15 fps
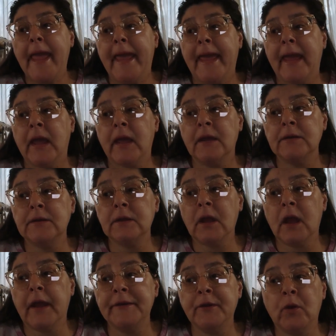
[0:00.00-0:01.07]
and
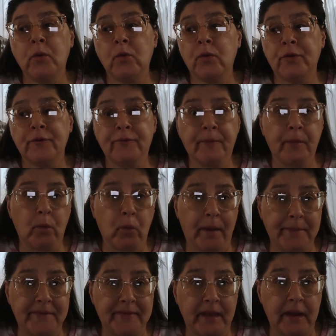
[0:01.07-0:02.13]
I don't order from the
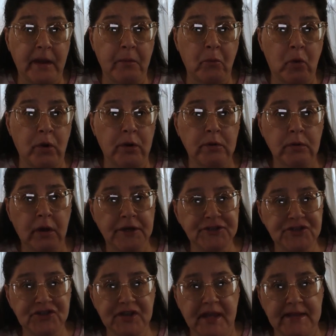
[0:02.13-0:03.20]
website anymore. I
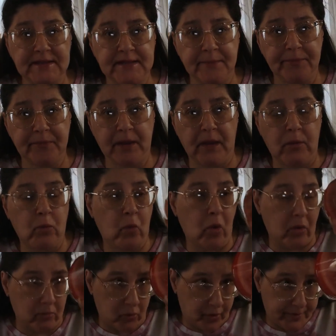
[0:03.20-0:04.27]
just get something in
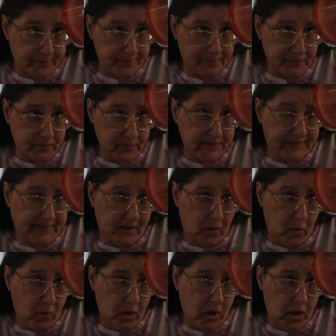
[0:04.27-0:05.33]
Walmart.
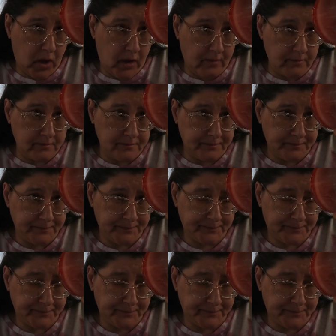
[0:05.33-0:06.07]
So, um,